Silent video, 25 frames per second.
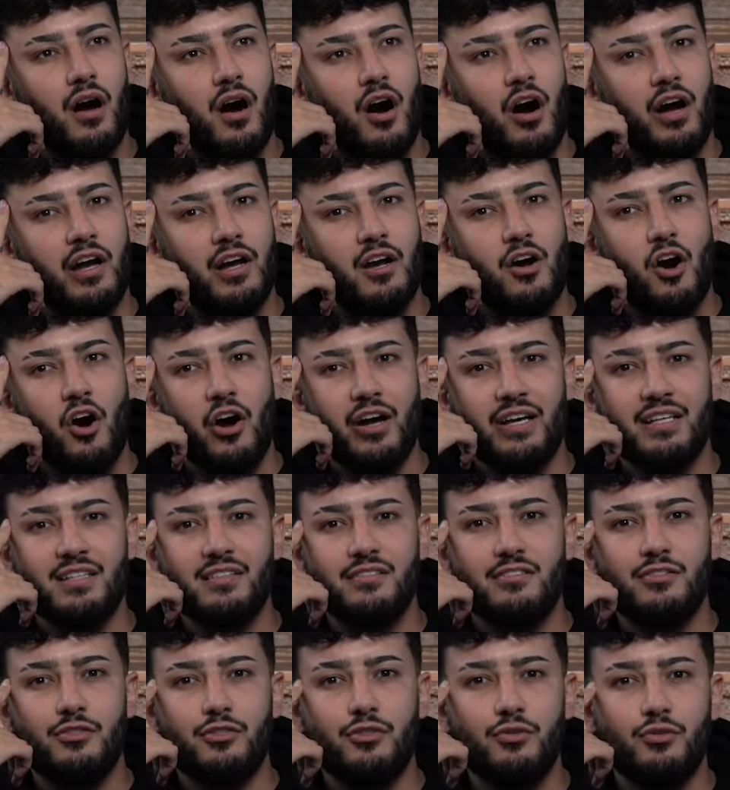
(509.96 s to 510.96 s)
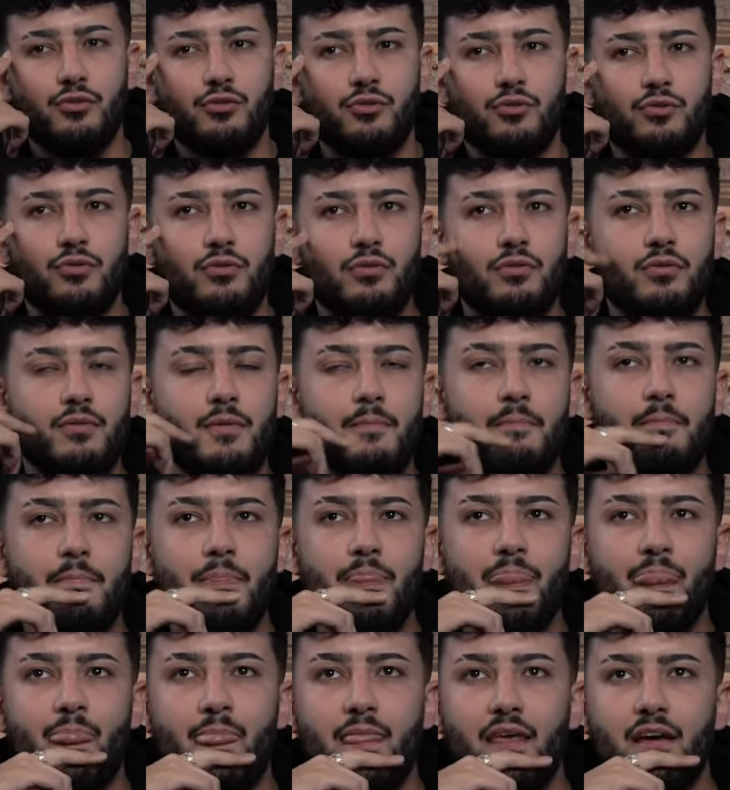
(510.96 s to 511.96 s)
I got into
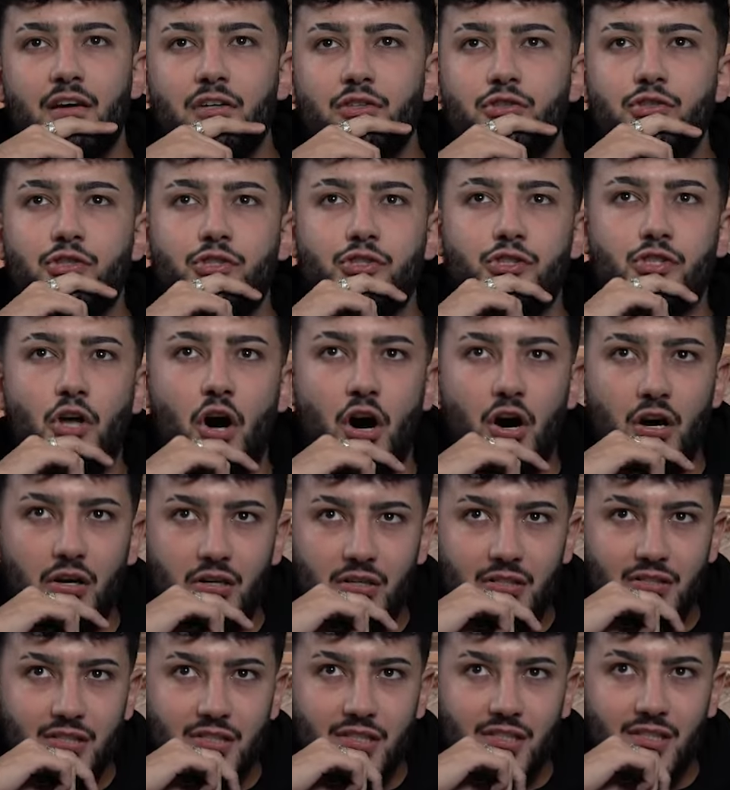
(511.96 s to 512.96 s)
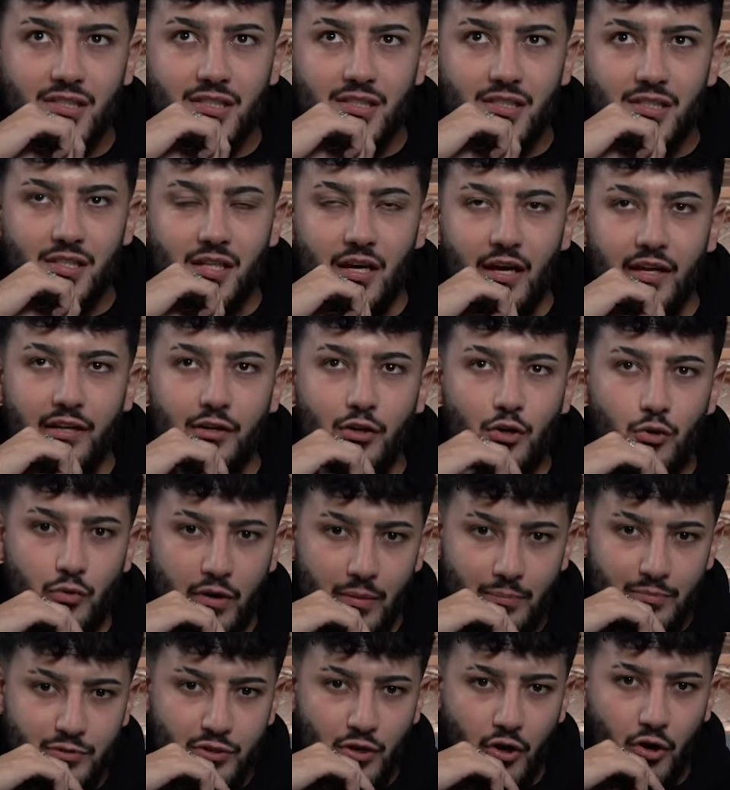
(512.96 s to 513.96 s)
stocks and
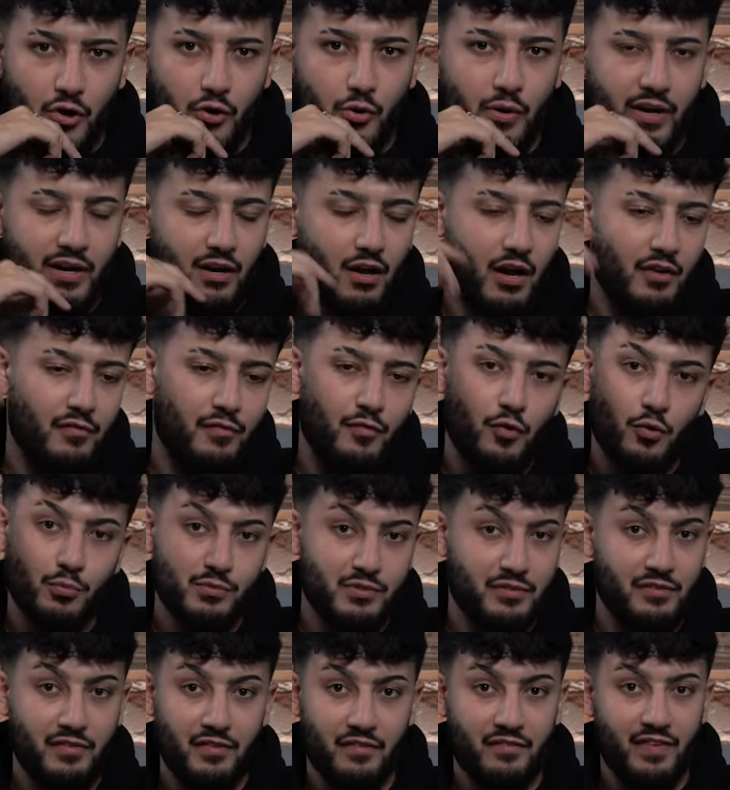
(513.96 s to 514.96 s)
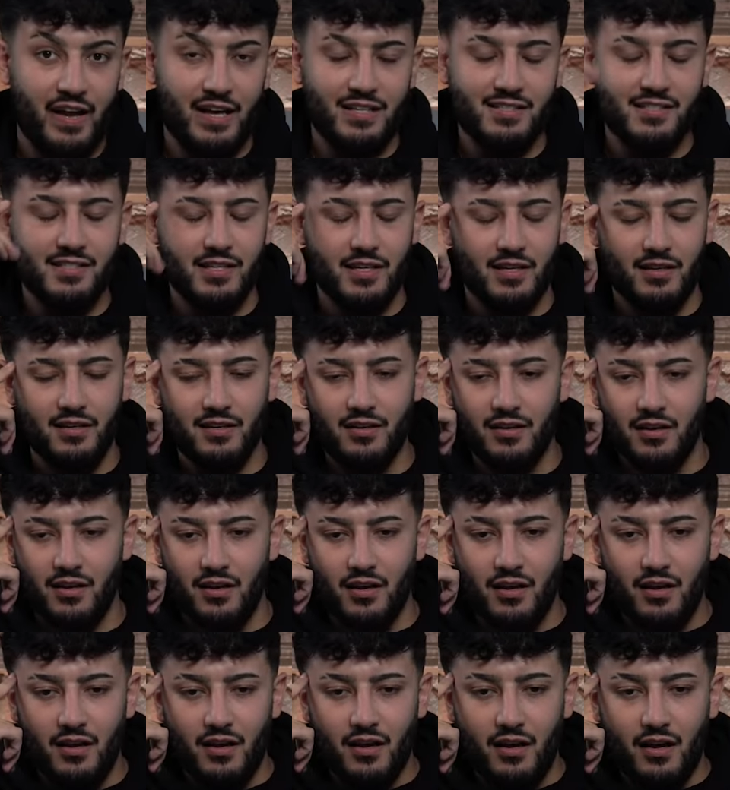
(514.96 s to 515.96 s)
crypto and like forms of investing,
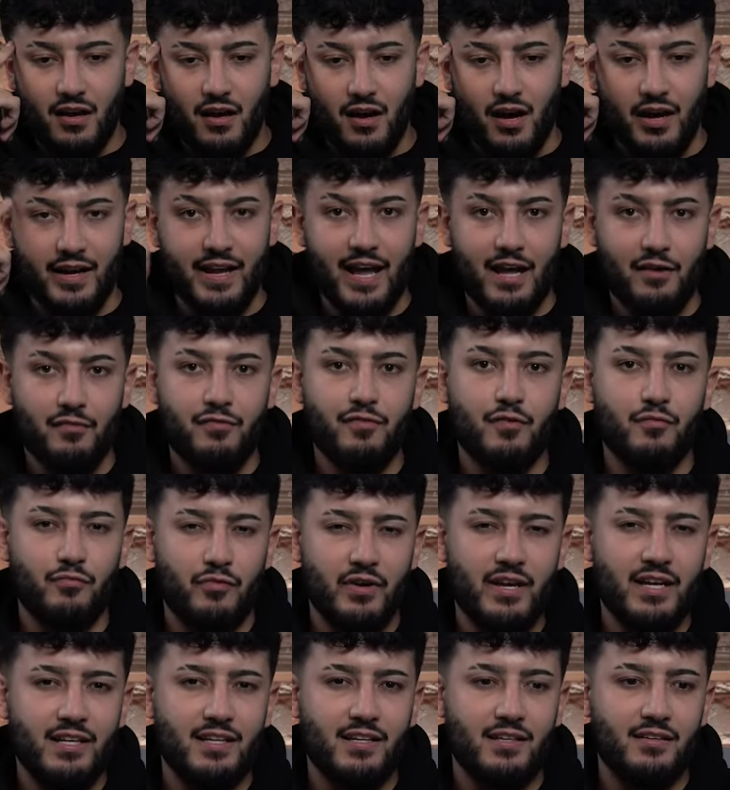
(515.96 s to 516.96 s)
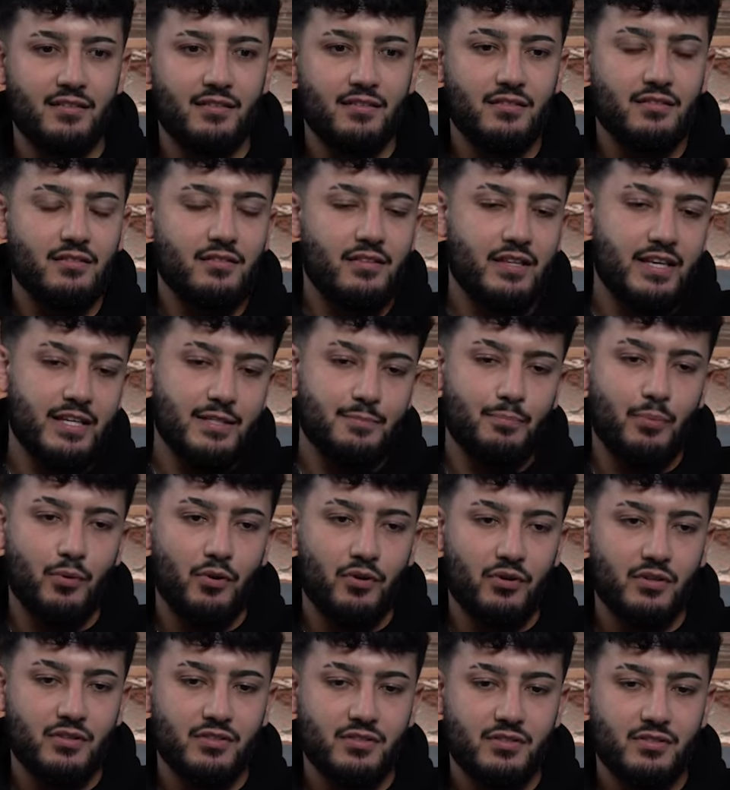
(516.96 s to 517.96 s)
again from reading these
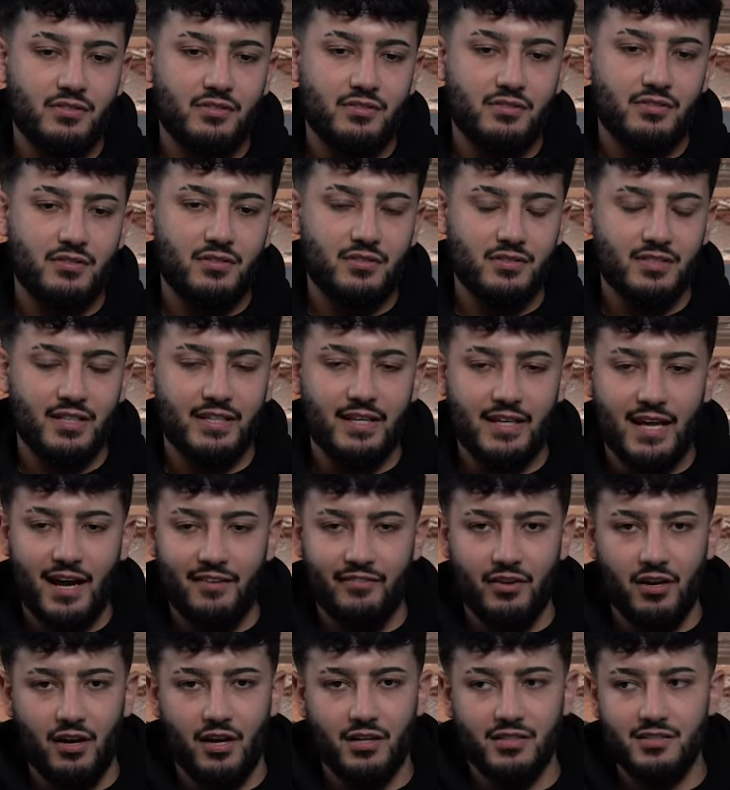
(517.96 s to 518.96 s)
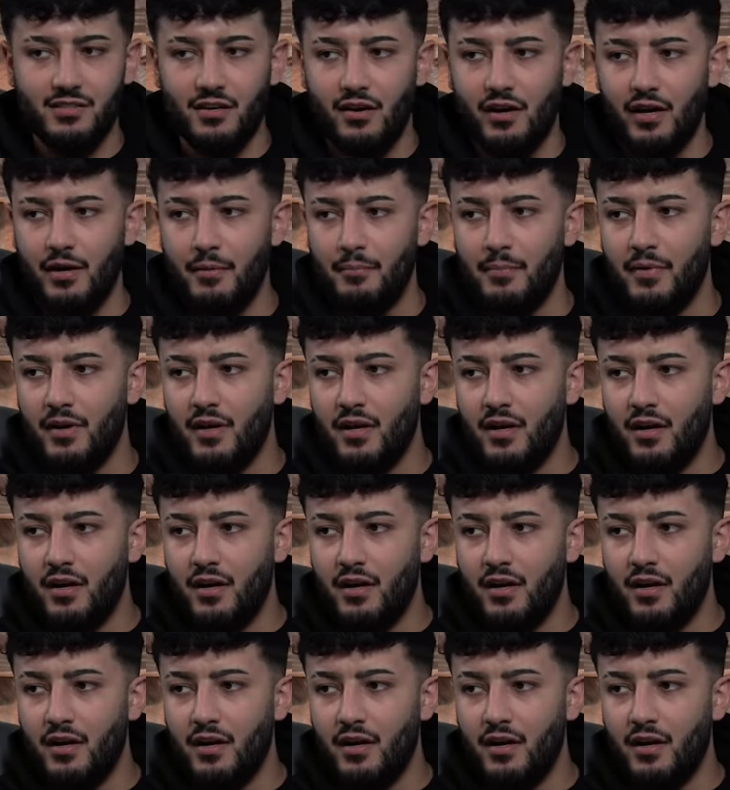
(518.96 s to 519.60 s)
books, because I did have a lot of time.